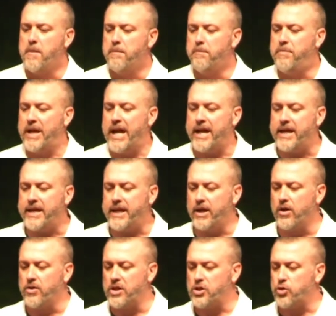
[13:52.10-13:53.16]
But I
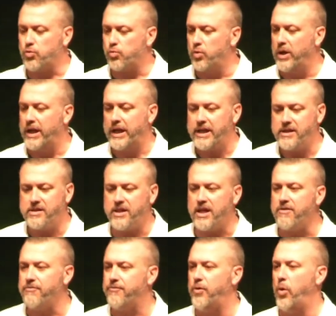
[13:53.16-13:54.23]
hear this really
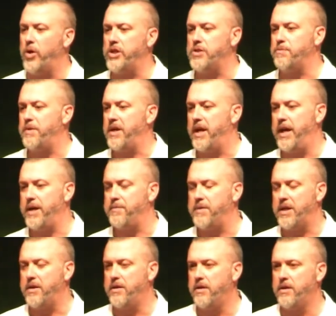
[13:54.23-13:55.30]
deep voice behind me.